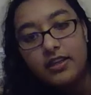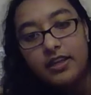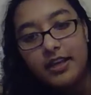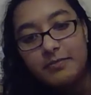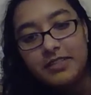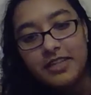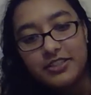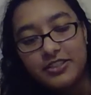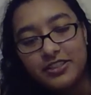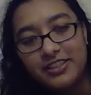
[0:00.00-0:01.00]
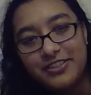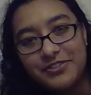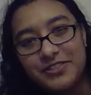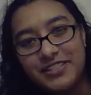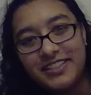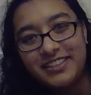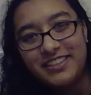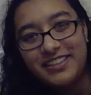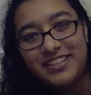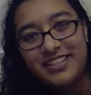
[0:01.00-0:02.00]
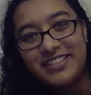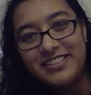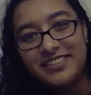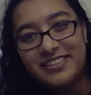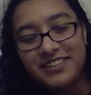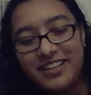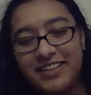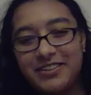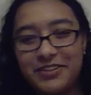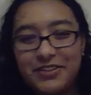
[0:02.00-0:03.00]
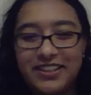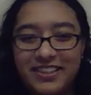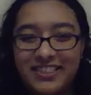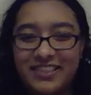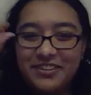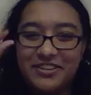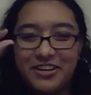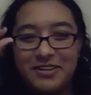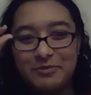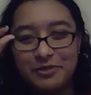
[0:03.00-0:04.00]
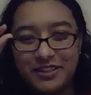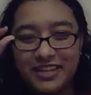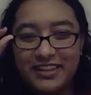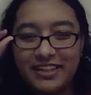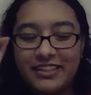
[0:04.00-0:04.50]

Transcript: and potentially using the like, like the thinner cardboard that like